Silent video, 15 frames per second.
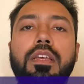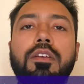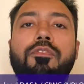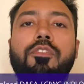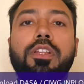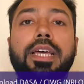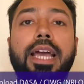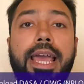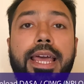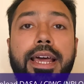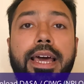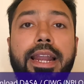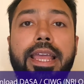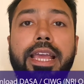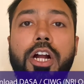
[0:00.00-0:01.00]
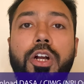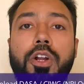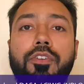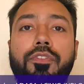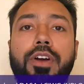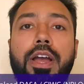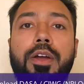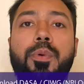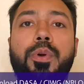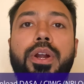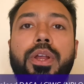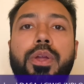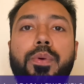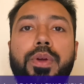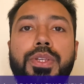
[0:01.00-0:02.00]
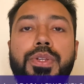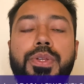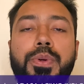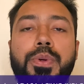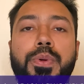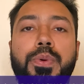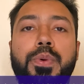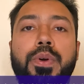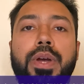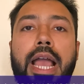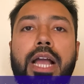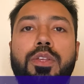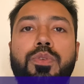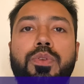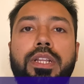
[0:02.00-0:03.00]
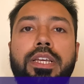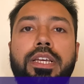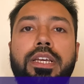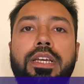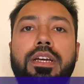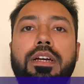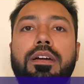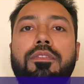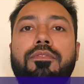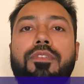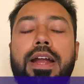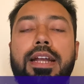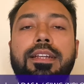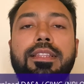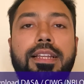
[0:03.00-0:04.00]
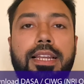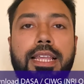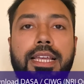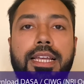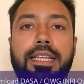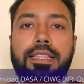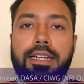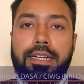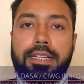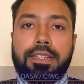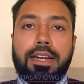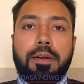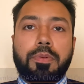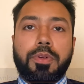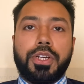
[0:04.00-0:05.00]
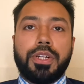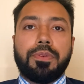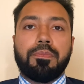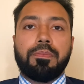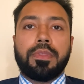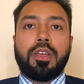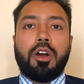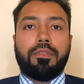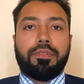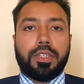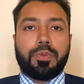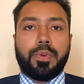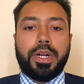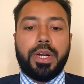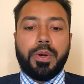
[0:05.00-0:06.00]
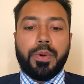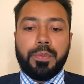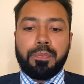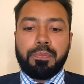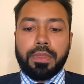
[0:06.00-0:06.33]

For the NRI cutoff, I would request you to actually find the link in the description of this video.